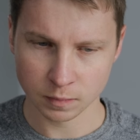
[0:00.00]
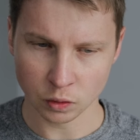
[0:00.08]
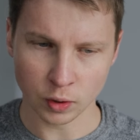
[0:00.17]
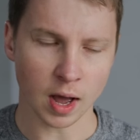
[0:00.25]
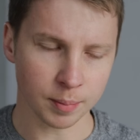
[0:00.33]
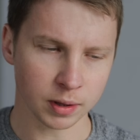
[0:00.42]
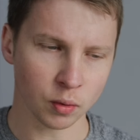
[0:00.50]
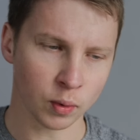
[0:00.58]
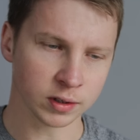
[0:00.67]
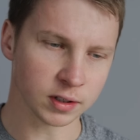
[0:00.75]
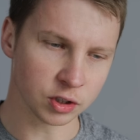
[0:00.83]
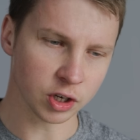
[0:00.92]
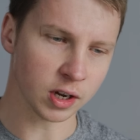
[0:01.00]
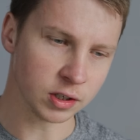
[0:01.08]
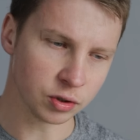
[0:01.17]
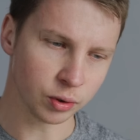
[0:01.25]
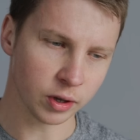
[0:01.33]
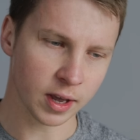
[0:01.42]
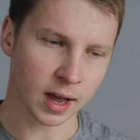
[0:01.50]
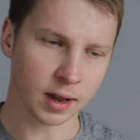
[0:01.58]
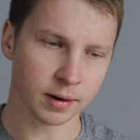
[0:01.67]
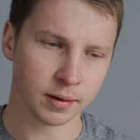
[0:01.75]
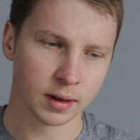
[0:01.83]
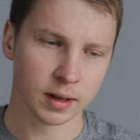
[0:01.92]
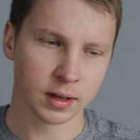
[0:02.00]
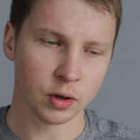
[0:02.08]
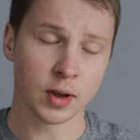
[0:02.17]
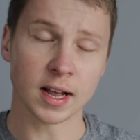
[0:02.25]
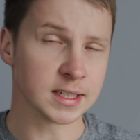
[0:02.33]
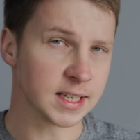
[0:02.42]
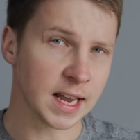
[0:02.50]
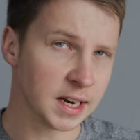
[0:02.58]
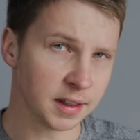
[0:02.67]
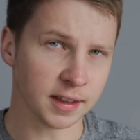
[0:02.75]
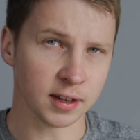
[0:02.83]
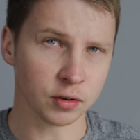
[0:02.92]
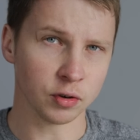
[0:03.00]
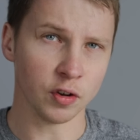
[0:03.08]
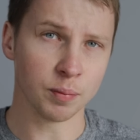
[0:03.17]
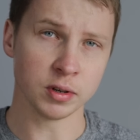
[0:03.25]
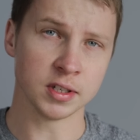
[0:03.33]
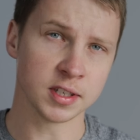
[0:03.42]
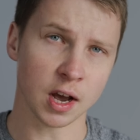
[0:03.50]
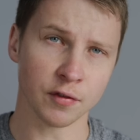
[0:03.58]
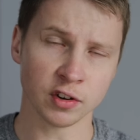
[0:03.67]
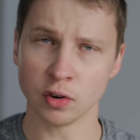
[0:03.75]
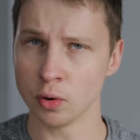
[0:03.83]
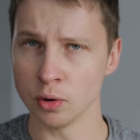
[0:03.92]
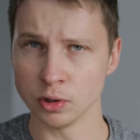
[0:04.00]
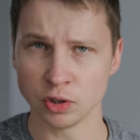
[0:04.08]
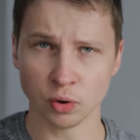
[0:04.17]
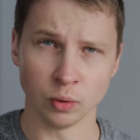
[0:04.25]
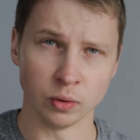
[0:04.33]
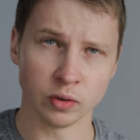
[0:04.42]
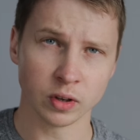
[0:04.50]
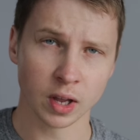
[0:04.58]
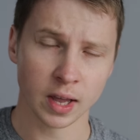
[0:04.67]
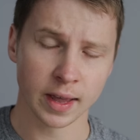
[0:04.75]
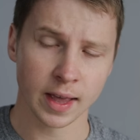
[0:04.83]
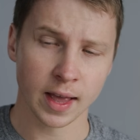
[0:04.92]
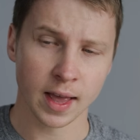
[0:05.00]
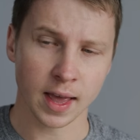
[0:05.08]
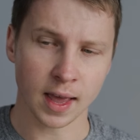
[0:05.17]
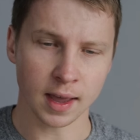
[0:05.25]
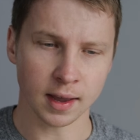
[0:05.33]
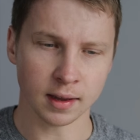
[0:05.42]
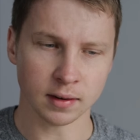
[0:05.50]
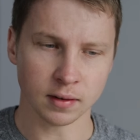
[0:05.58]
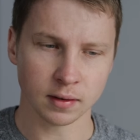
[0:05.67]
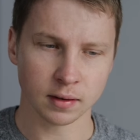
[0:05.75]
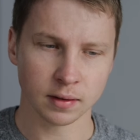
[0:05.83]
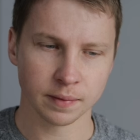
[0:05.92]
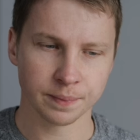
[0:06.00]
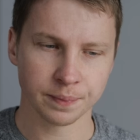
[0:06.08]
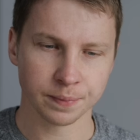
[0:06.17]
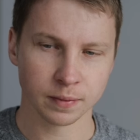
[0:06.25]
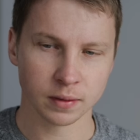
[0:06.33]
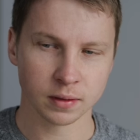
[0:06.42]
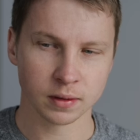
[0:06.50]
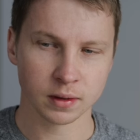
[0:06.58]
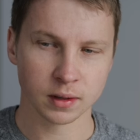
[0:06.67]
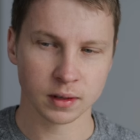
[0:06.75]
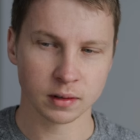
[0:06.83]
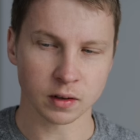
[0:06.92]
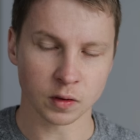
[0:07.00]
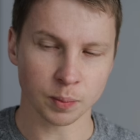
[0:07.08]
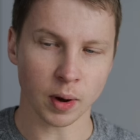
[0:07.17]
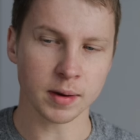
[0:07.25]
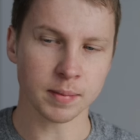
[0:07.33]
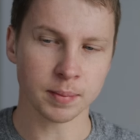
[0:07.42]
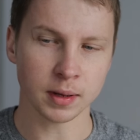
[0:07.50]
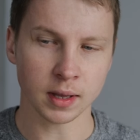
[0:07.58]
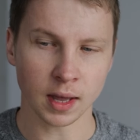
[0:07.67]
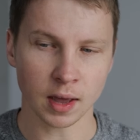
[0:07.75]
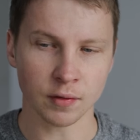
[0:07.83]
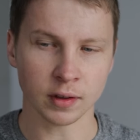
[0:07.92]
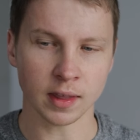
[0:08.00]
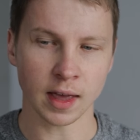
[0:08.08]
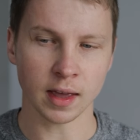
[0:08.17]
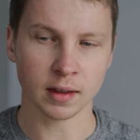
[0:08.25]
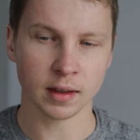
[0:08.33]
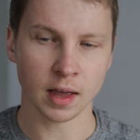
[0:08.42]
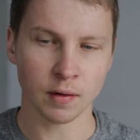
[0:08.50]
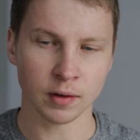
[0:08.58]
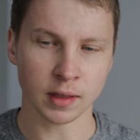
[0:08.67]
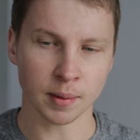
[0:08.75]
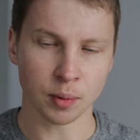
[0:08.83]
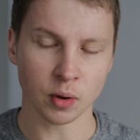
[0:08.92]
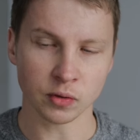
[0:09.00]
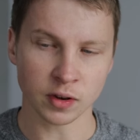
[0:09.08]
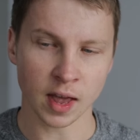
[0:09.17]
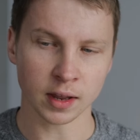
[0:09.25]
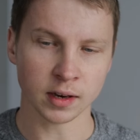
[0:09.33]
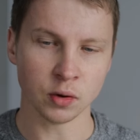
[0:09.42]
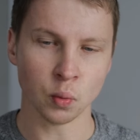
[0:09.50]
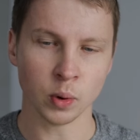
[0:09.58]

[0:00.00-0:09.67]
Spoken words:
you can't be the one to judge, or you can't say anything until you've put yourself into her shoes. And despite having that personality